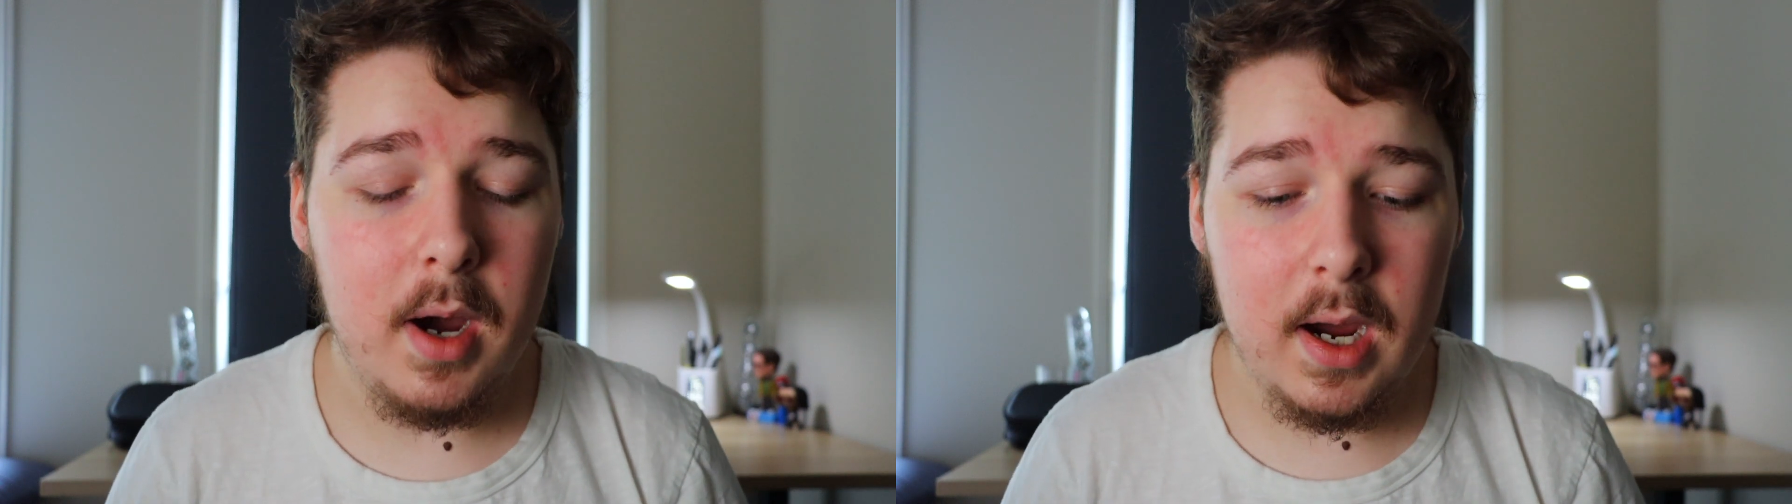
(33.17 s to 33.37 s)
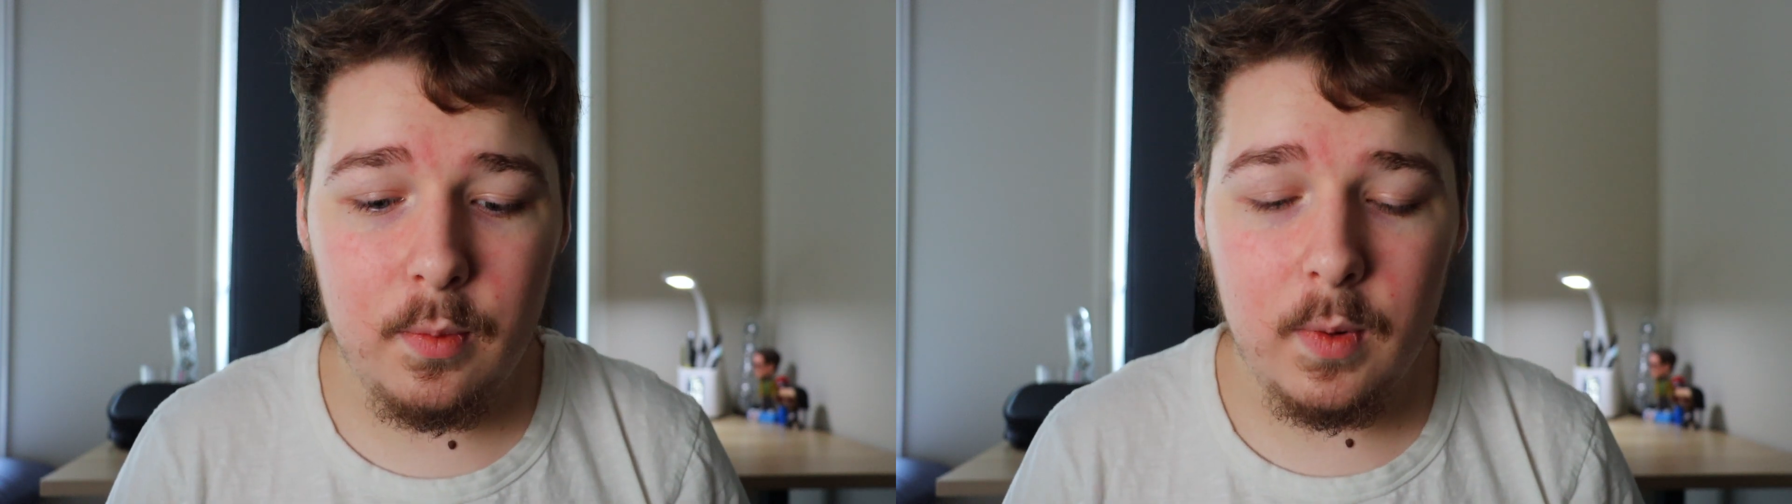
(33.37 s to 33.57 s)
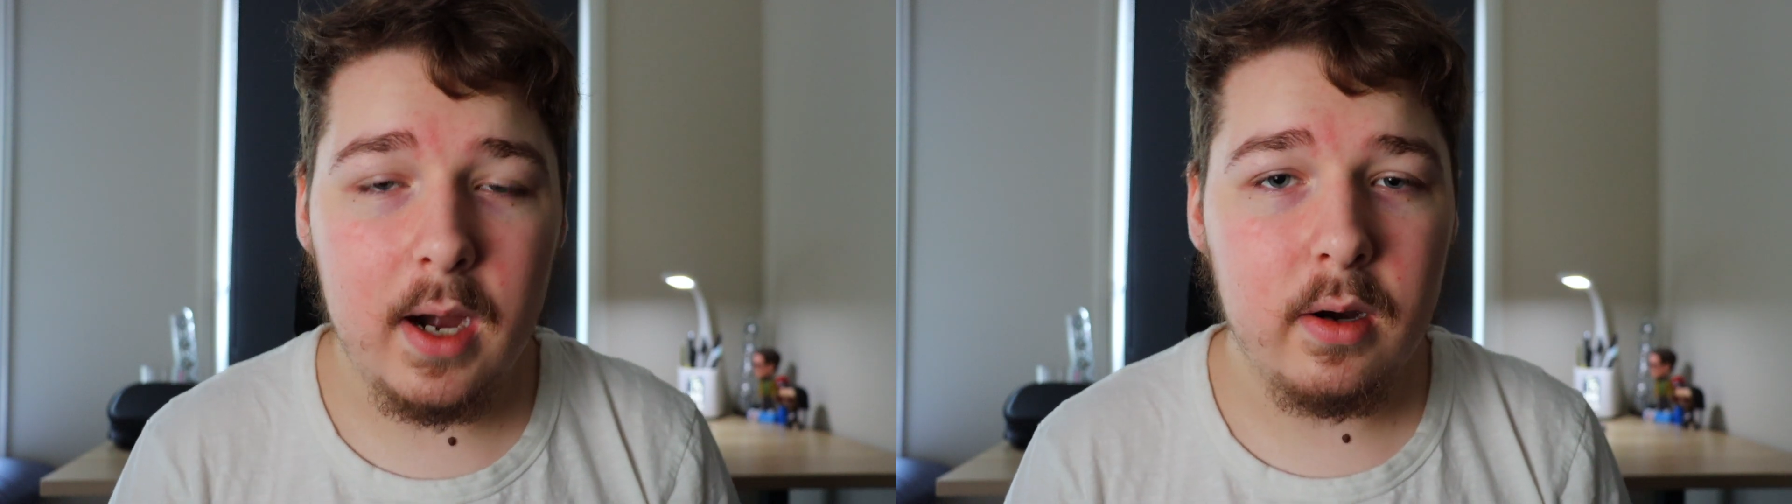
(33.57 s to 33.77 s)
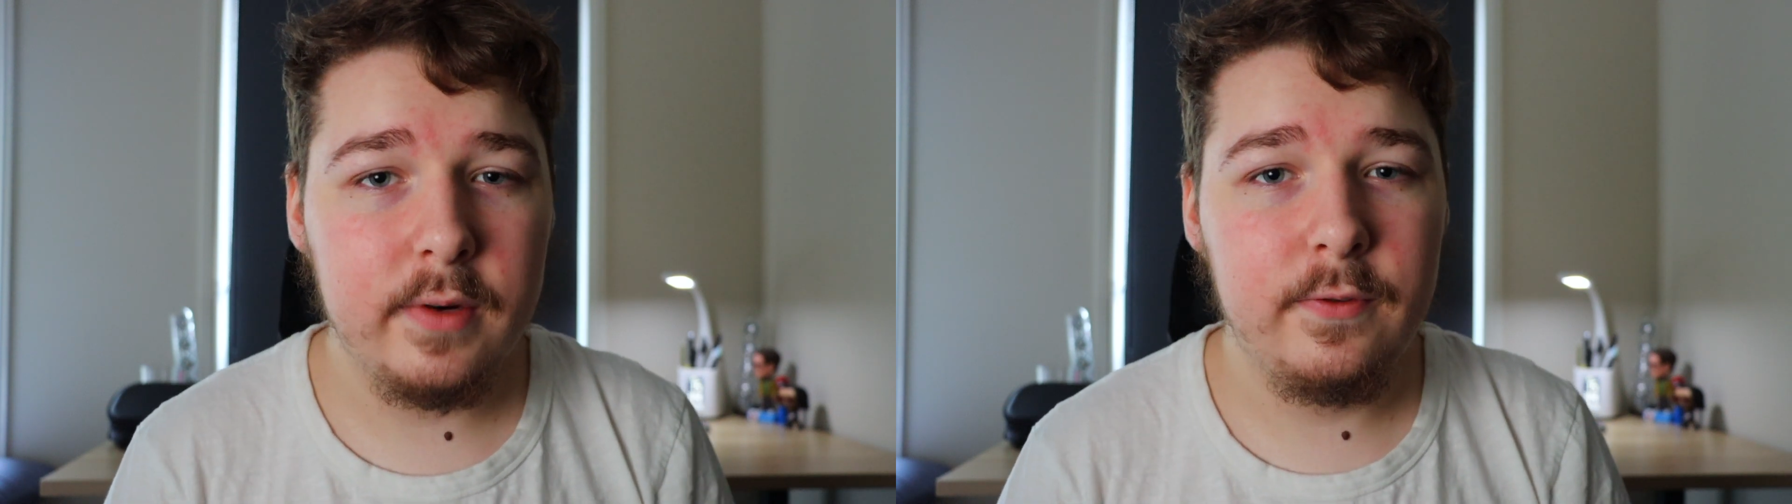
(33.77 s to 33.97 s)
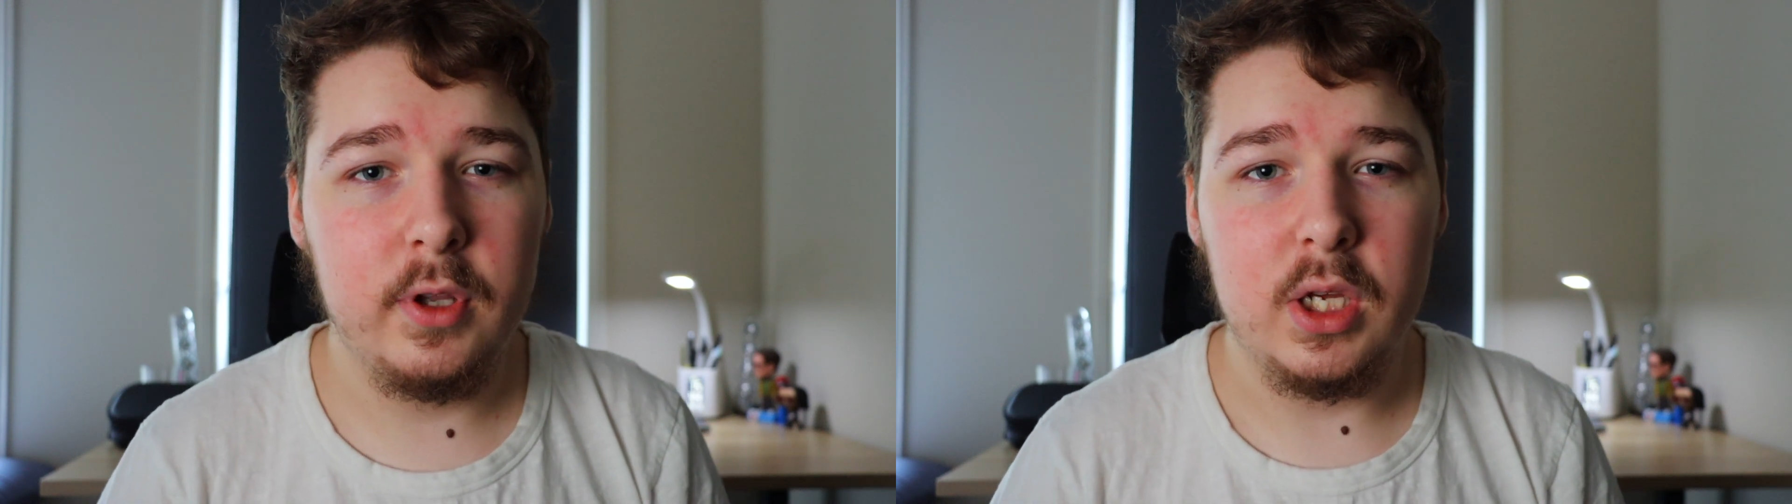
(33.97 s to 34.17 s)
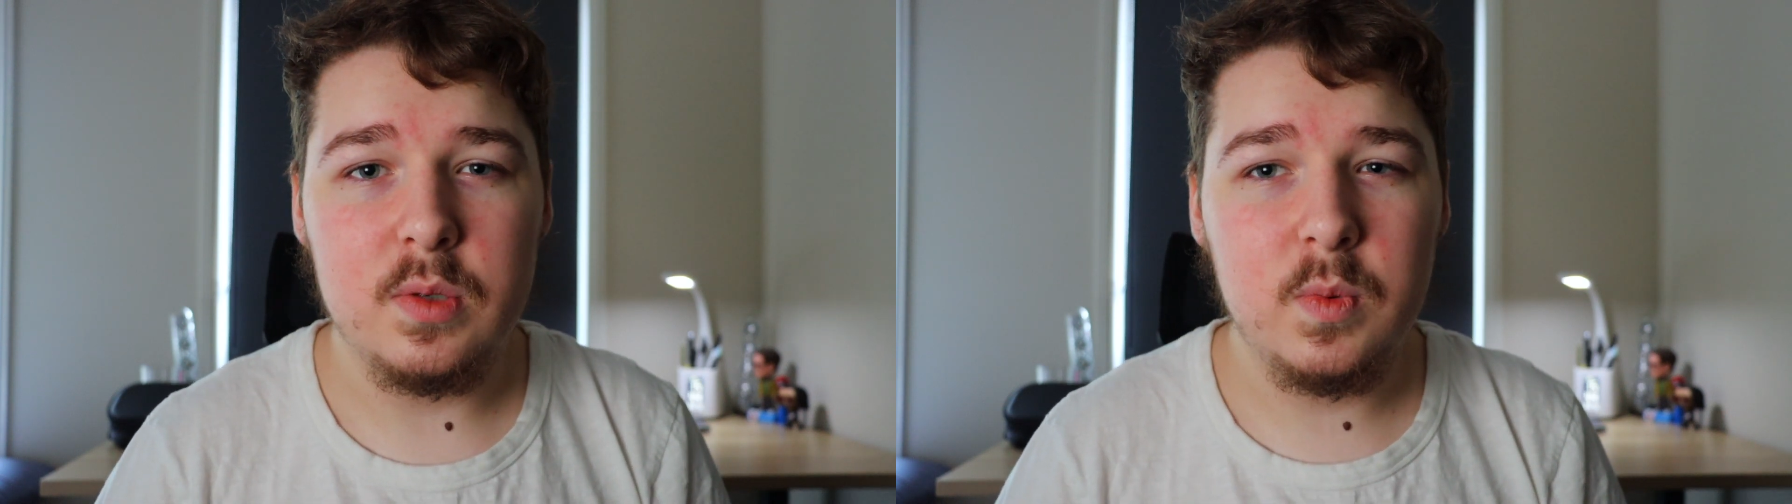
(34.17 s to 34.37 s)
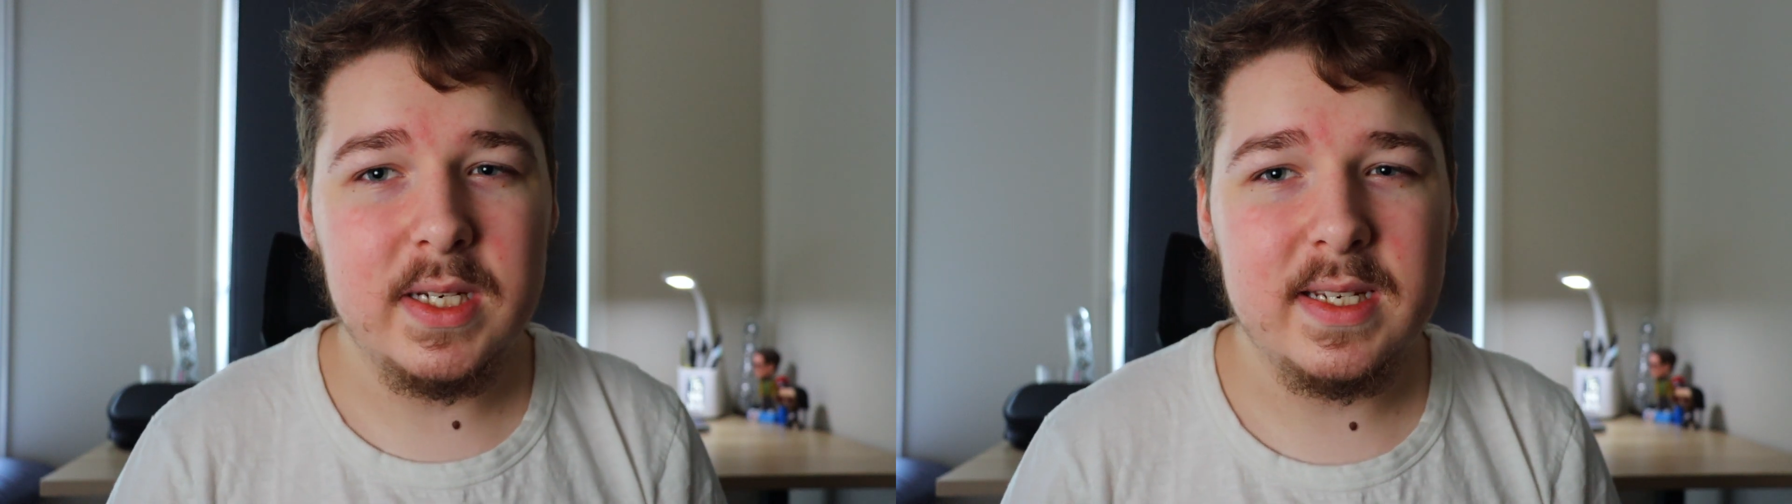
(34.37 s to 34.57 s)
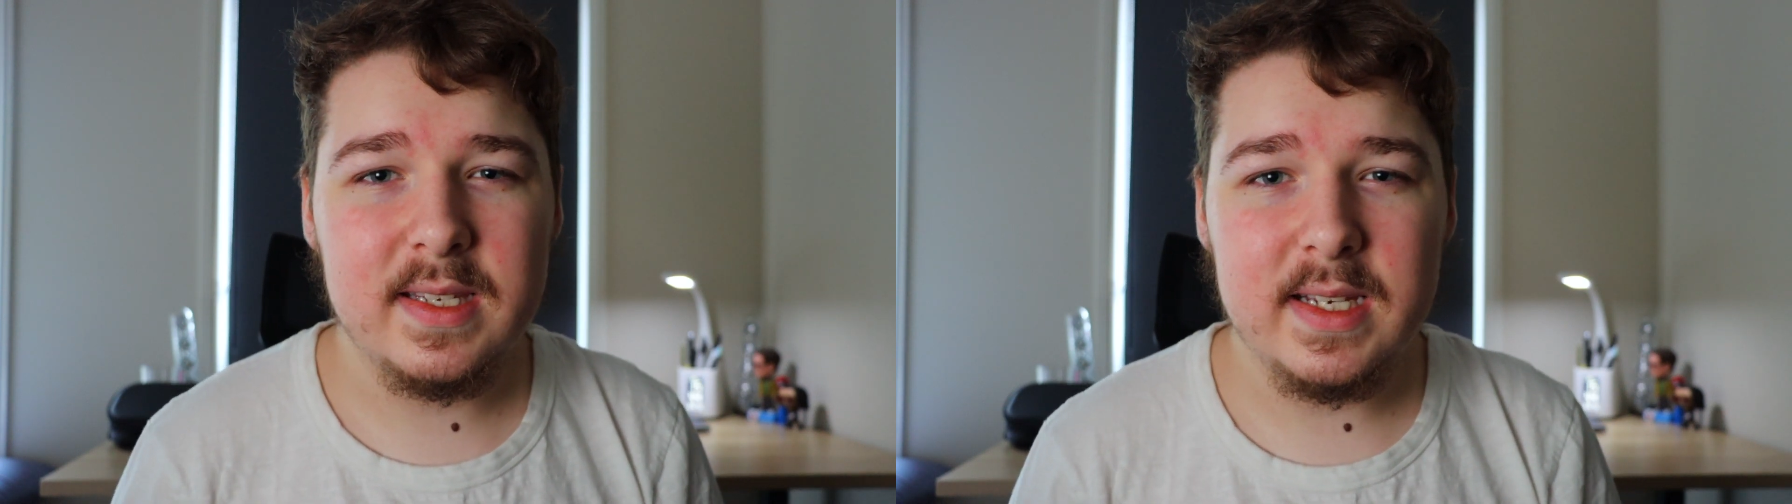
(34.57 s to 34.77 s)
I wearing for those
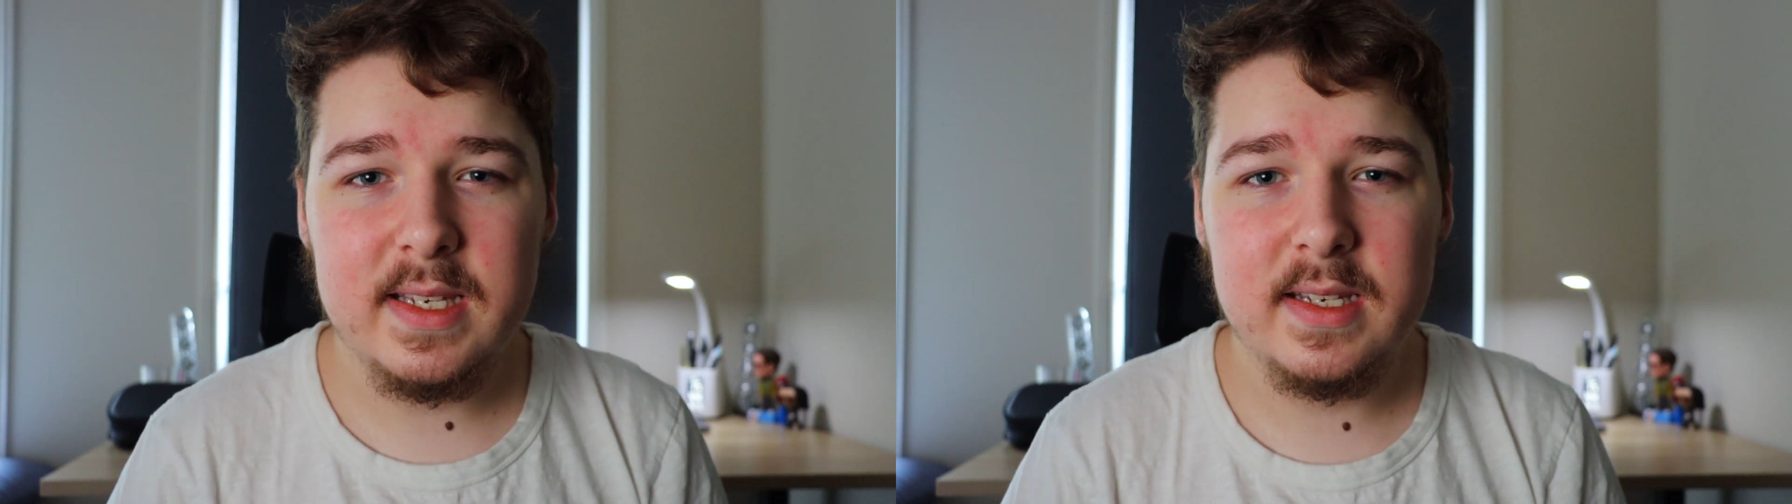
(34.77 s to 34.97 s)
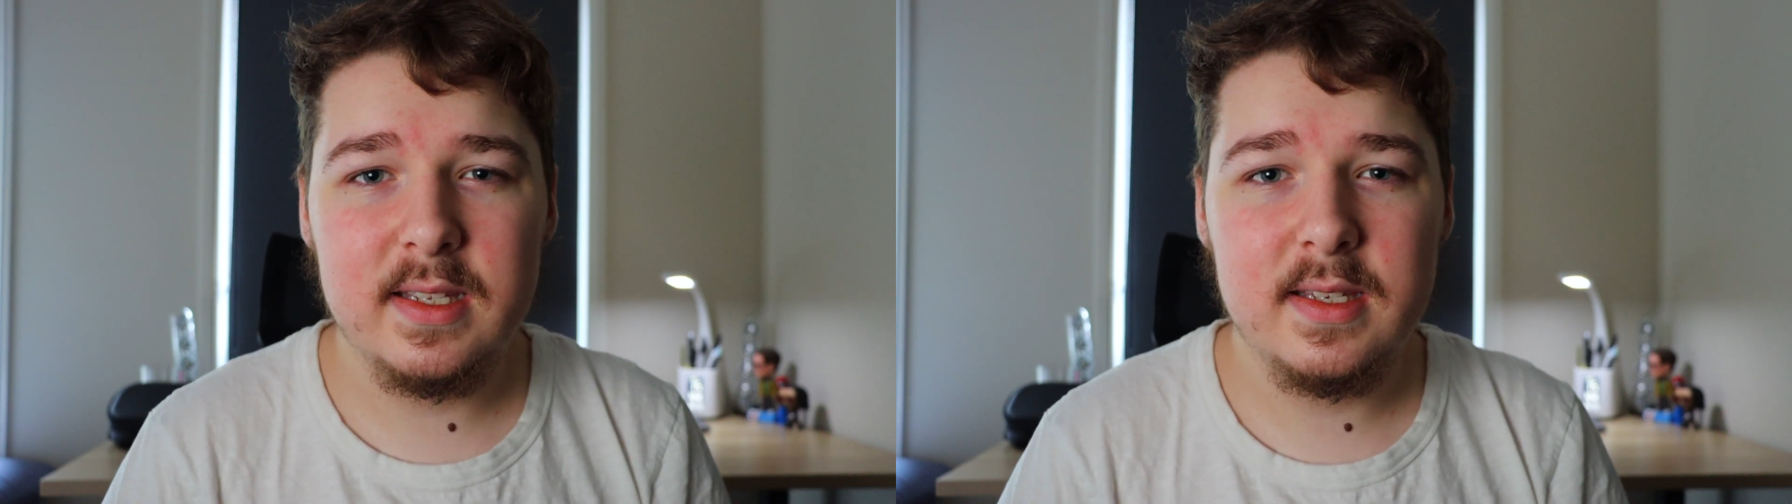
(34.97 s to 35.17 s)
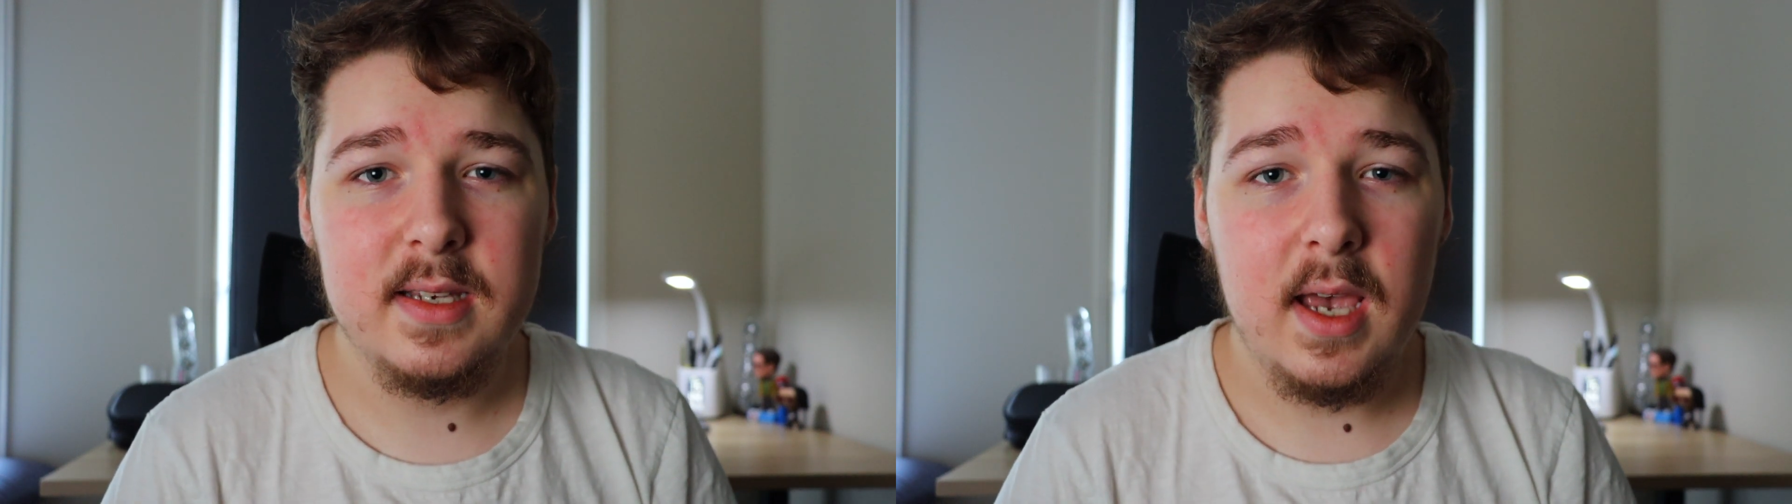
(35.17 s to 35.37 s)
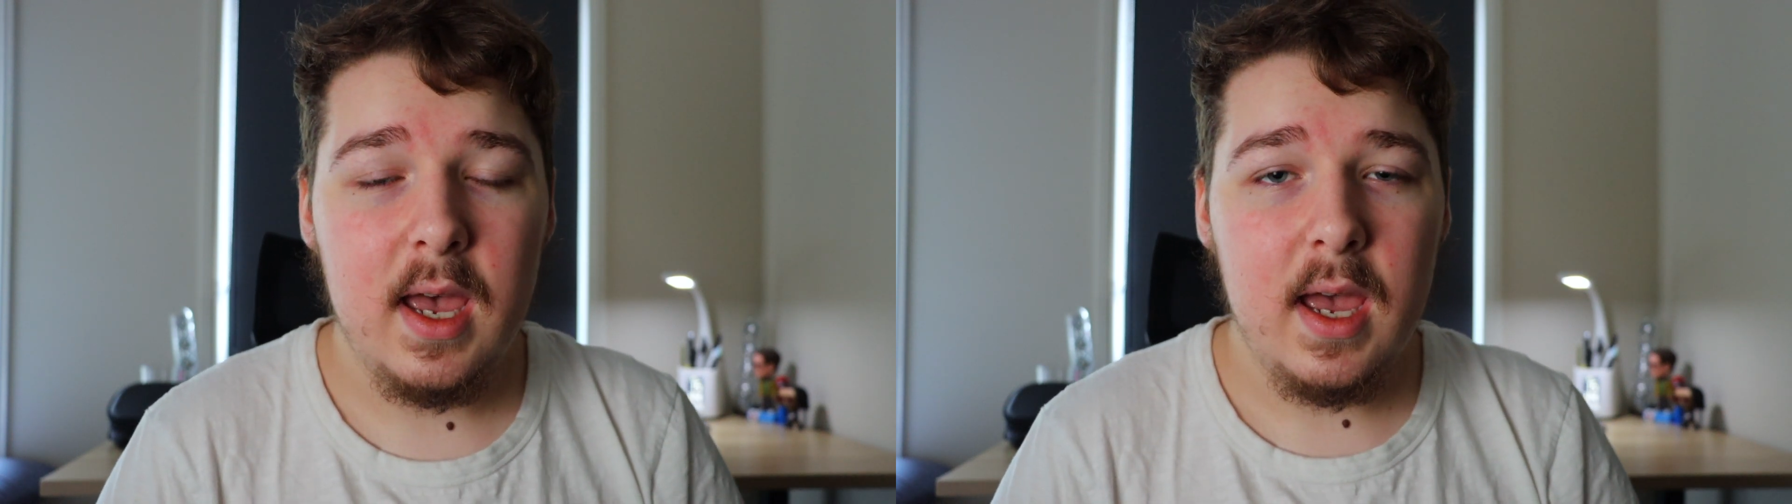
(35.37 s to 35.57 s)
winter seasons,